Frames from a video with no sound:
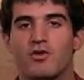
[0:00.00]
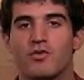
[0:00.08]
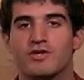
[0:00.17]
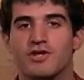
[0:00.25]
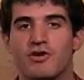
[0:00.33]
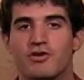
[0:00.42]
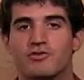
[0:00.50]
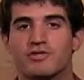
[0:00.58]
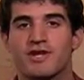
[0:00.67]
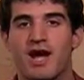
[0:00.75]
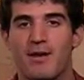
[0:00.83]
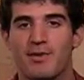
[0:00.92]
we don't use
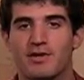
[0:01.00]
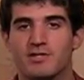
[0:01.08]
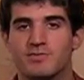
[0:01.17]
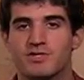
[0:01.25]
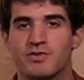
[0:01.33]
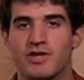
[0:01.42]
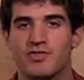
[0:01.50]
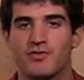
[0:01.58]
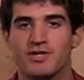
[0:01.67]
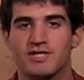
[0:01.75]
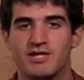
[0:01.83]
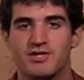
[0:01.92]
commas between
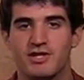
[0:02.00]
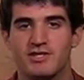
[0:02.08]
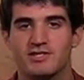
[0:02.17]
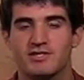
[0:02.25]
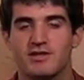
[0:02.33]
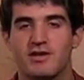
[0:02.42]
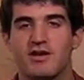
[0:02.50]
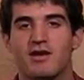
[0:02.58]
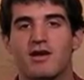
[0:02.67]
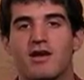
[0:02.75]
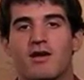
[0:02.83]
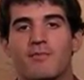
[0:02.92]
three digits
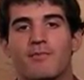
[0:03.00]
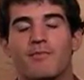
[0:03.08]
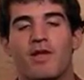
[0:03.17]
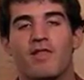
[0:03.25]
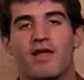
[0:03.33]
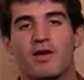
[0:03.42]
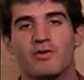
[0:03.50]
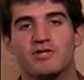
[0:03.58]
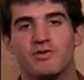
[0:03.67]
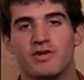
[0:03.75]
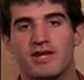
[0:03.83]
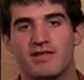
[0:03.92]
like we
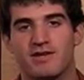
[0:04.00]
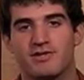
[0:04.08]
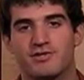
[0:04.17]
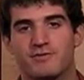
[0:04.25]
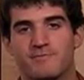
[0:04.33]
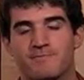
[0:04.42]
do in English.